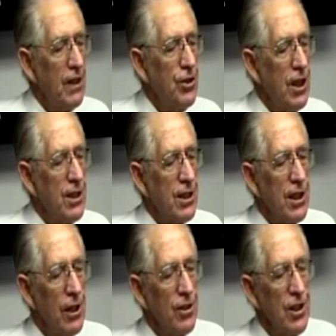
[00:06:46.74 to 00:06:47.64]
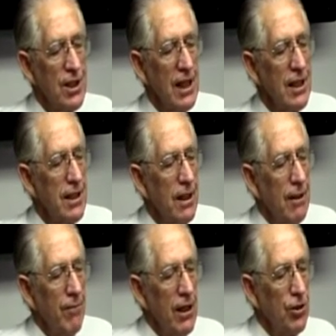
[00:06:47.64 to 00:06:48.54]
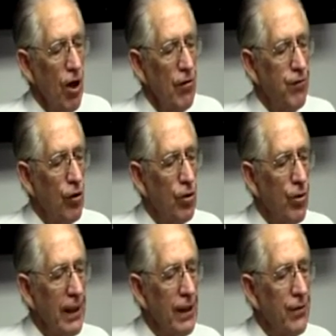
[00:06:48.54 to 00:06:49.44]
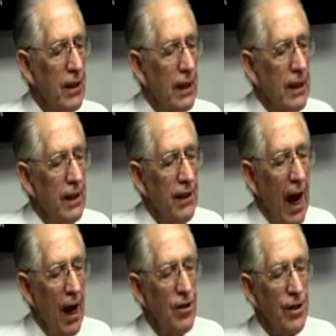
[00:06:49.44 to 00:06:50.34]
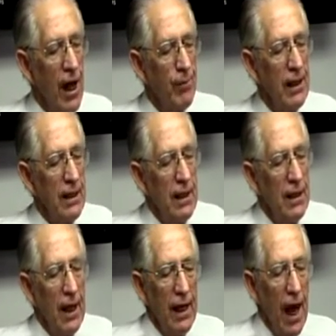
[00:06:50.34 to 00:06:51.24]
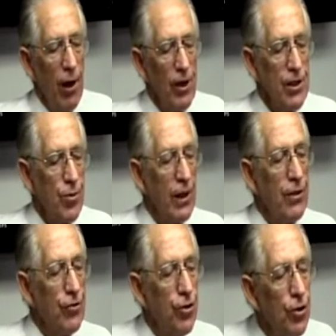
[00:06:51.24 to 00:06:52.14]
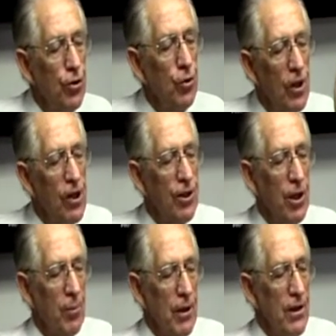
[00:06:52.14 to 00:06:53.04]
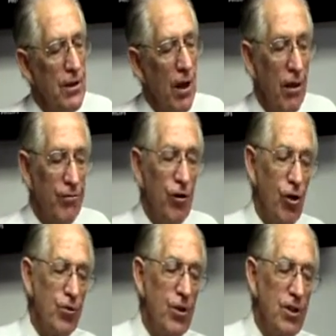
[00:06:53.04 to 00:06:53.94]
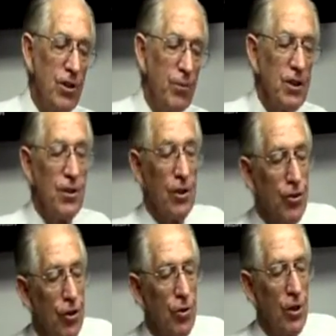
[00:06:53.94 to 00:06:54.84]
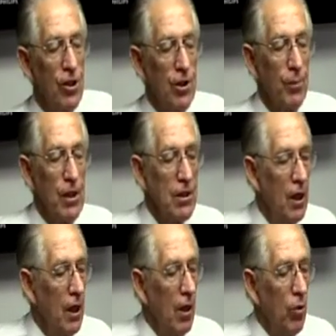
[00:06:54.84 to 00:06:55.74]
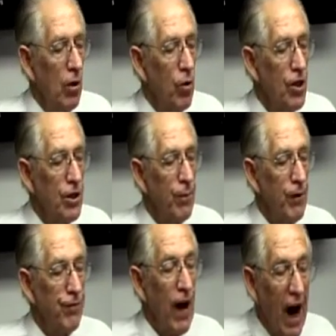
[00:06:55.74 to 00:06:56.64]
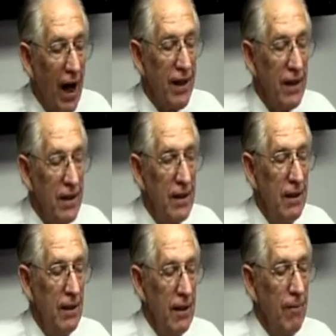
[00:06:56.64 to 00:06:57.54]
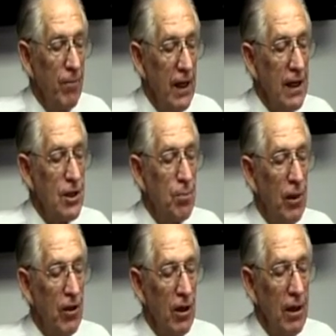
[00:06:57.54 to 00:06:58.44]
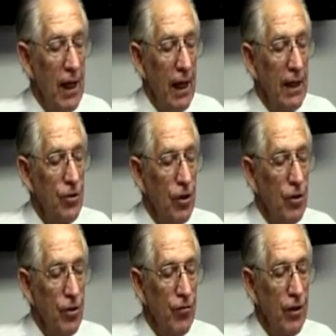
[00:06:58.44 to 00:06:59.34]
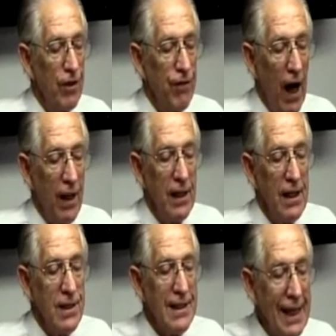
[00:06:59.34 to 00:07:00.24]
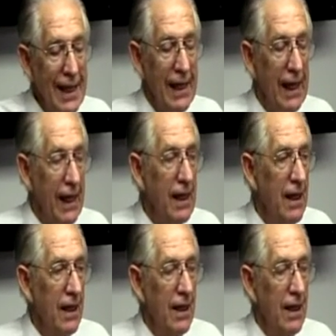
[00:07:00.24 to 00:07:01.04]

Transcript: Jesus tells us this in John 4:23. The hour is coming, and now is, when true worshippers, not the false worshippers, the true worshippers, will worship the Father in spirit and in truth, for the Father is seeking